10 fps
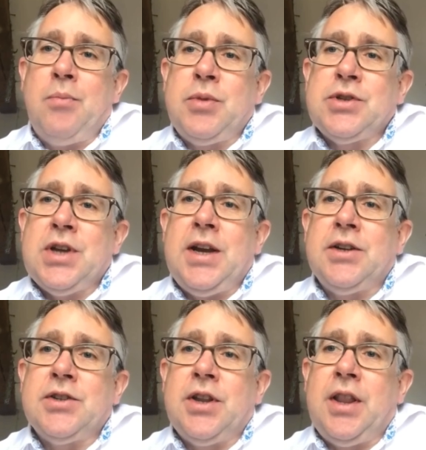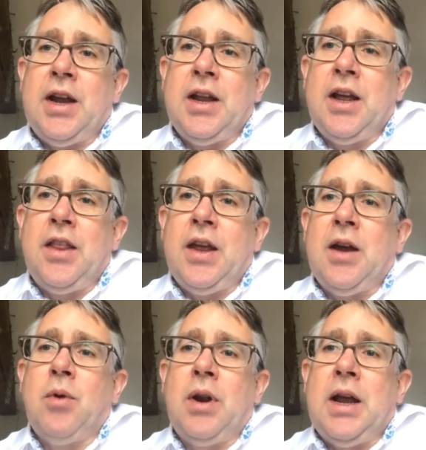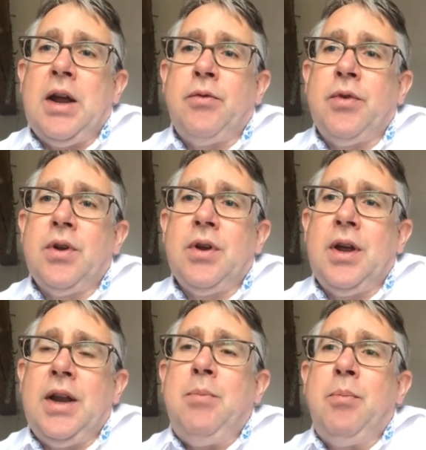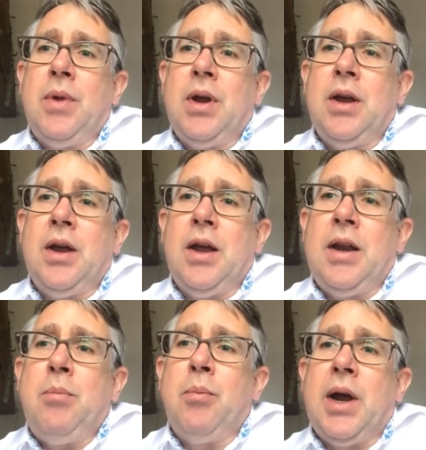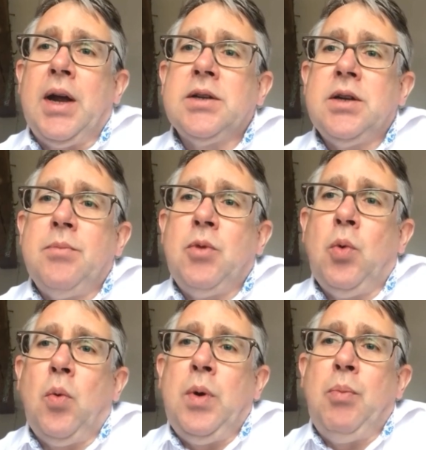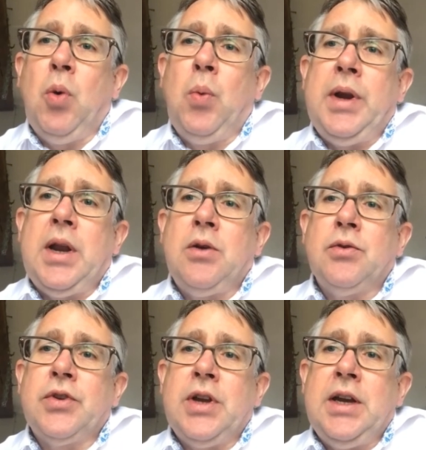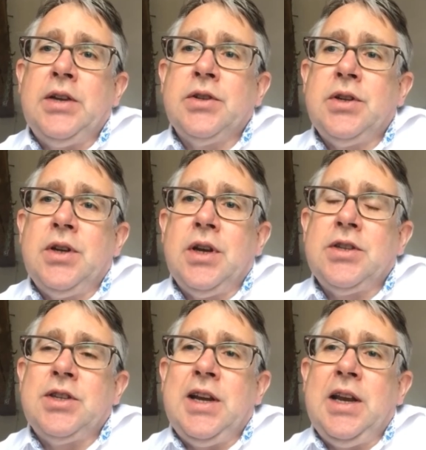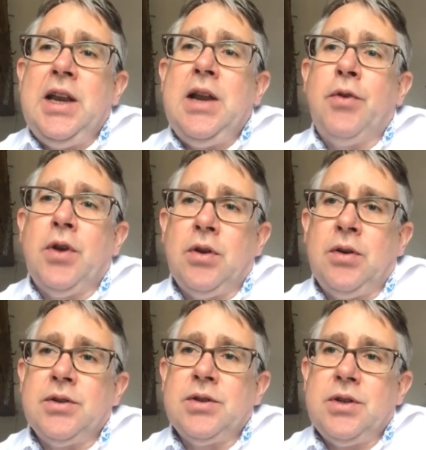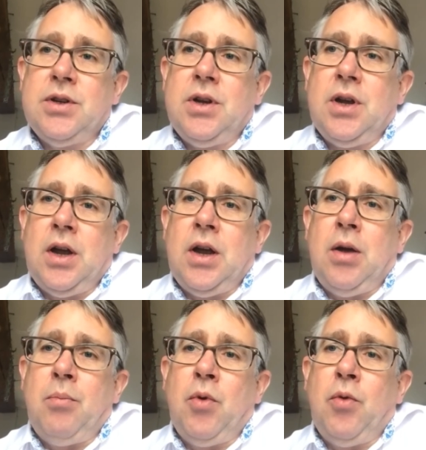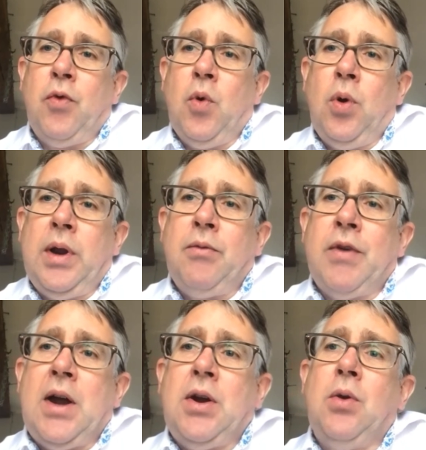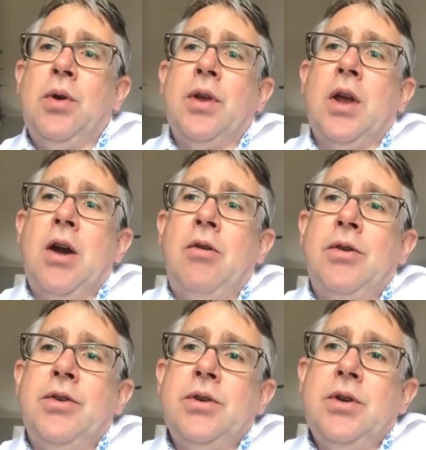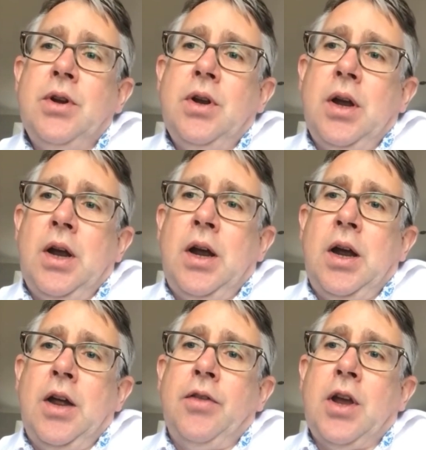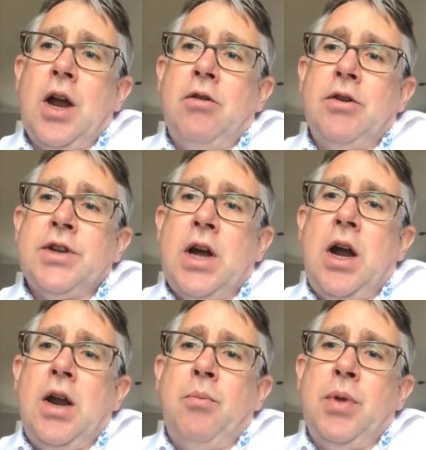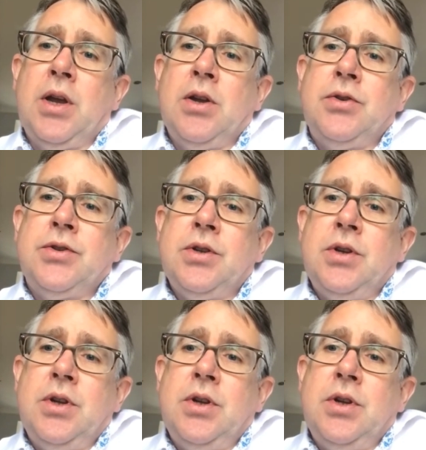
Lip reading: Percent, and that will have an impact. But what we probably don't see is a significant fall in value at the current time, because